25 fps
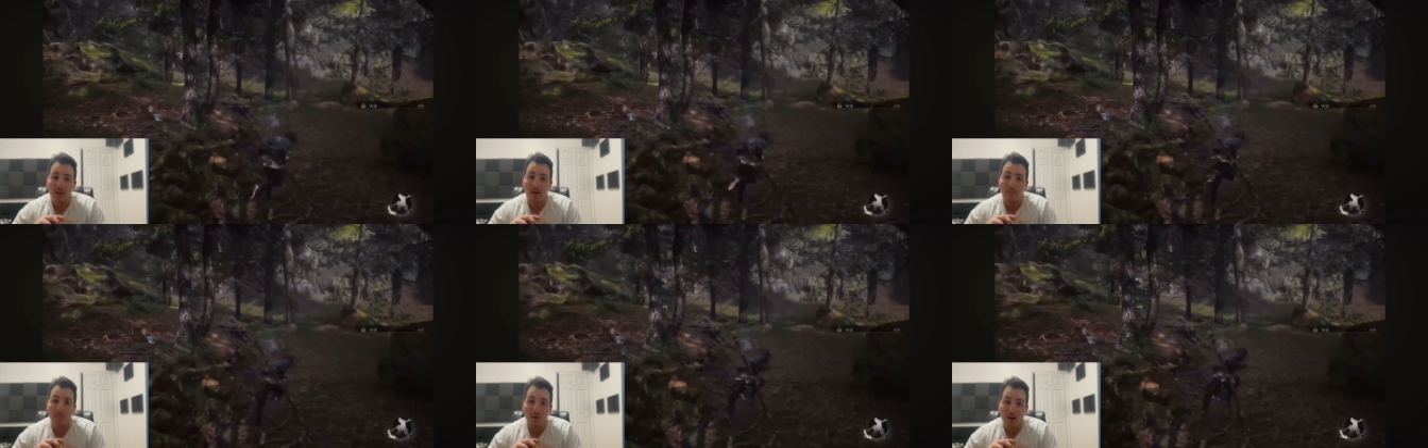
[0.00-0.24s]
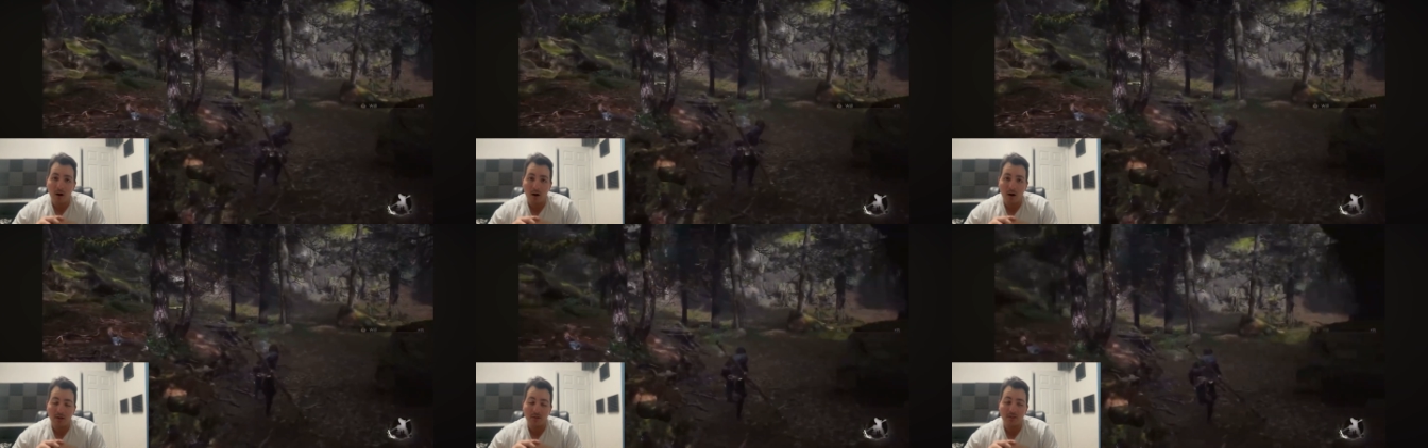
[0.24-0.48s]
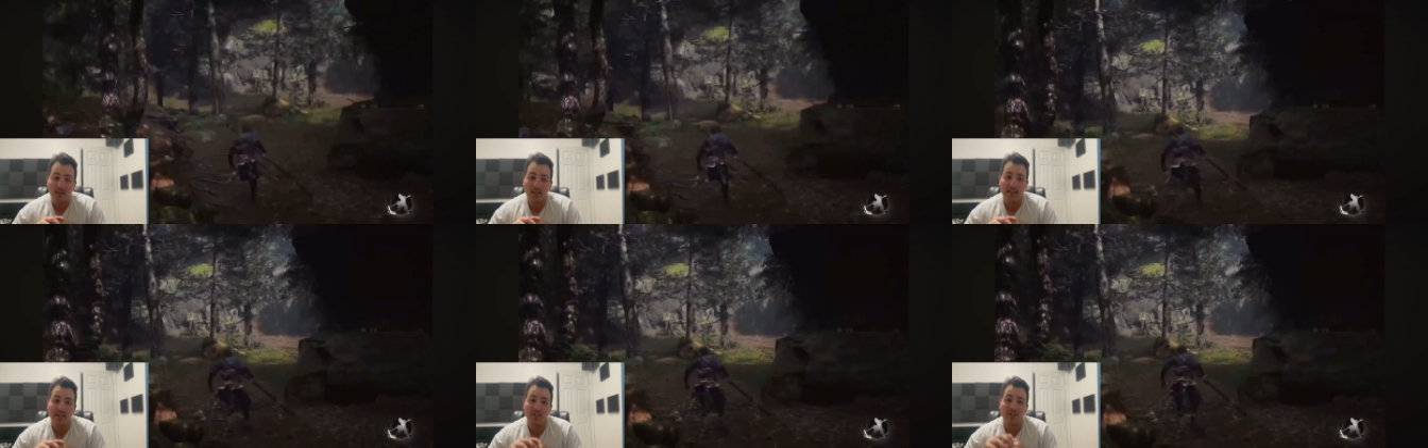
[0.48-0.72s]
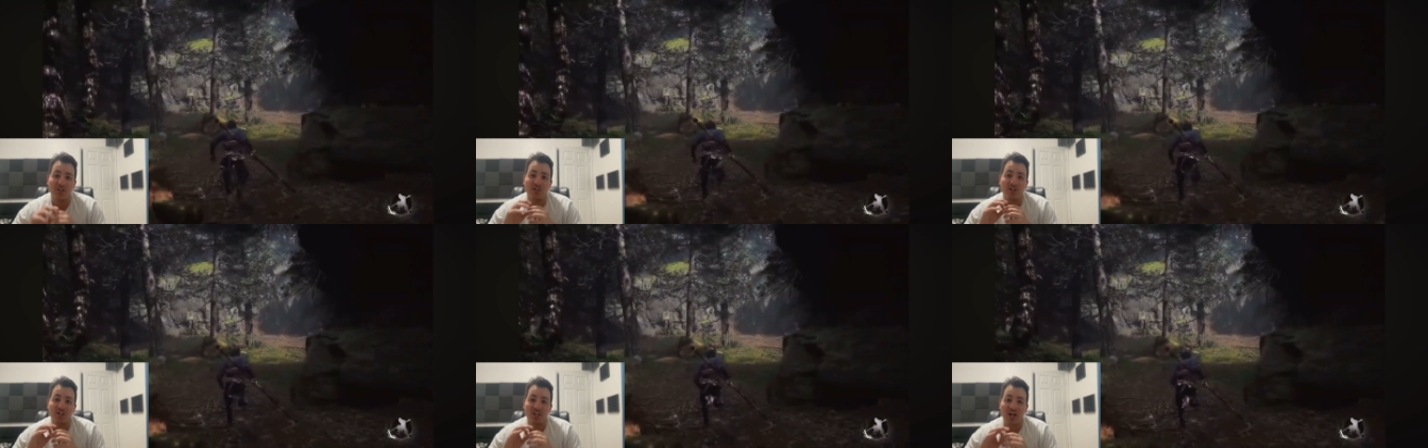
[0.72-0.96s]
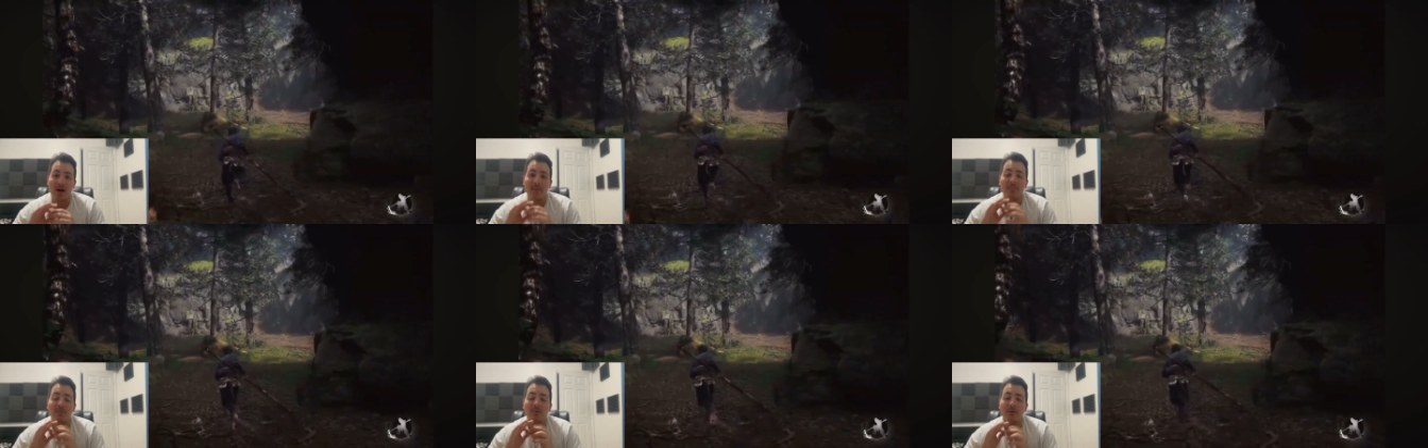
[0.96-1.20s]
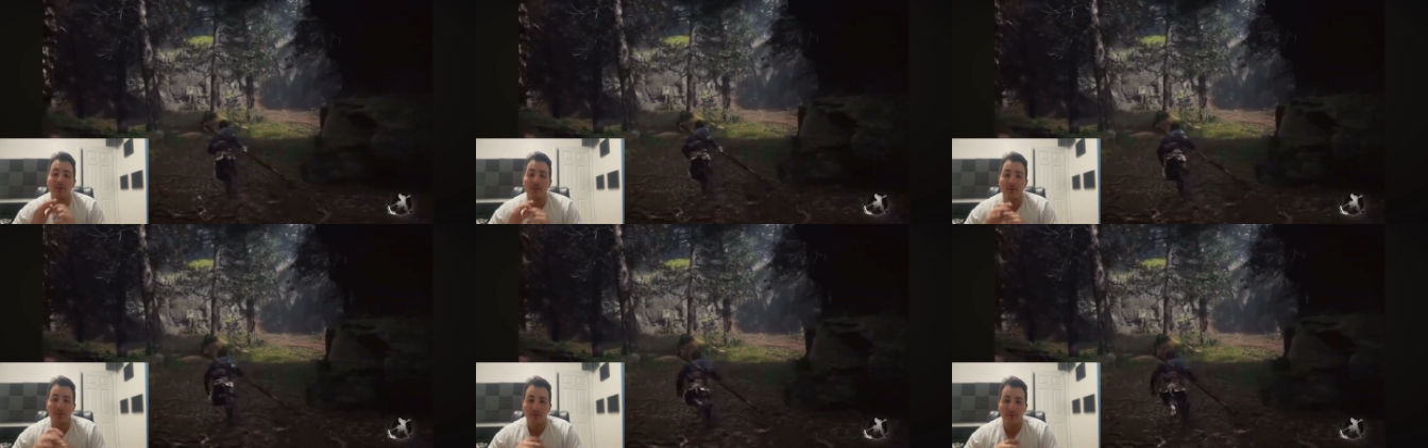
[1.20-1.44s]
a boss in
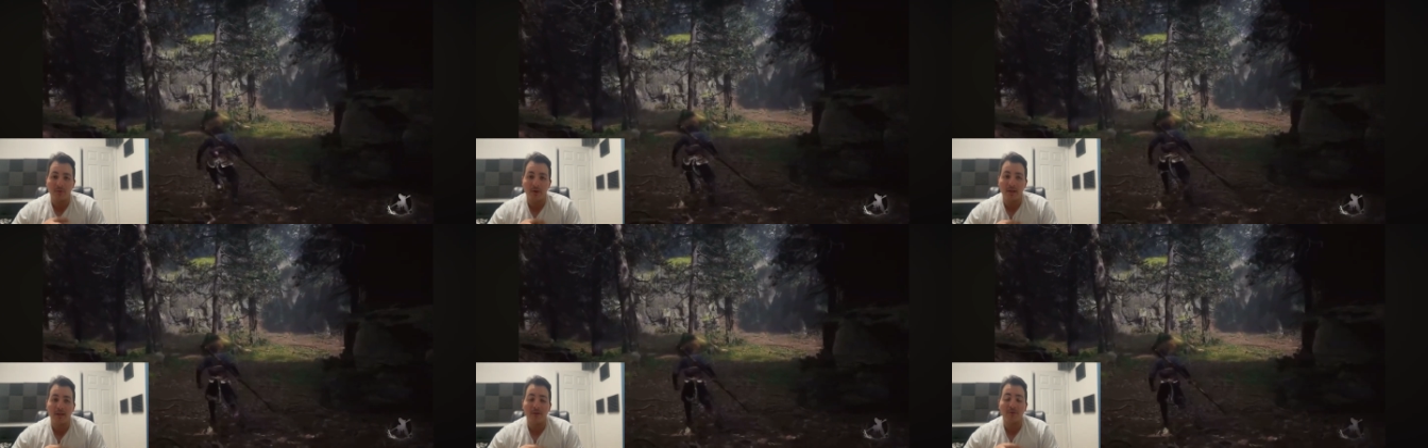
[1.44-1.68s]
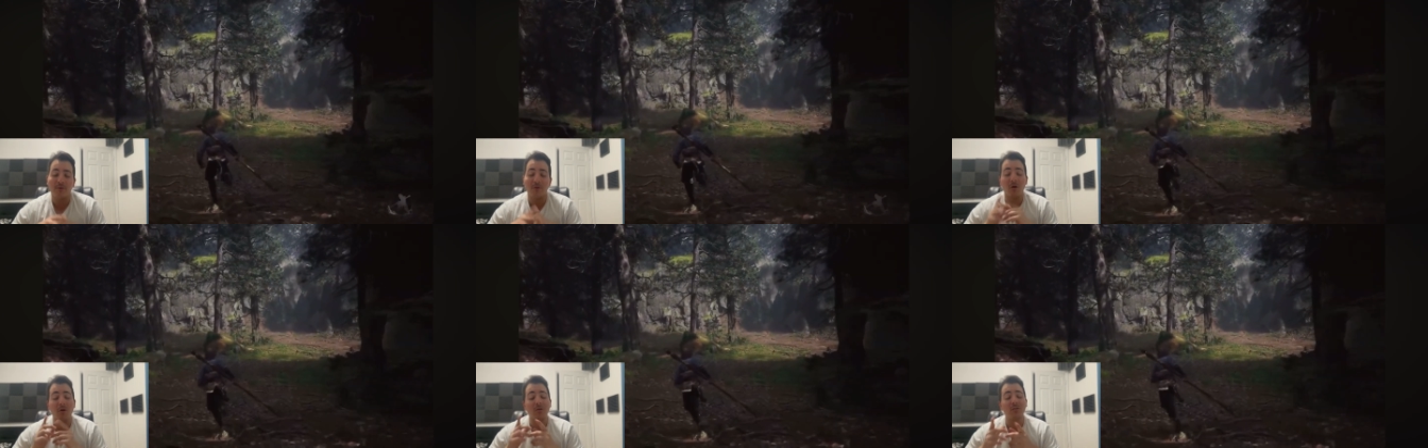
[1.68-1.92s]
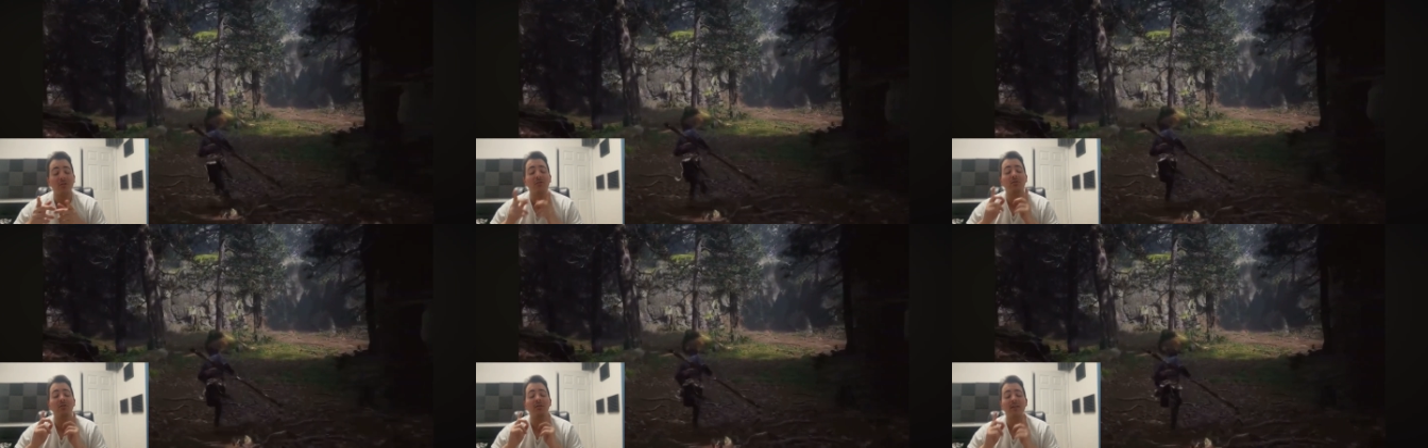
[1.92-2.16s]
chapter three those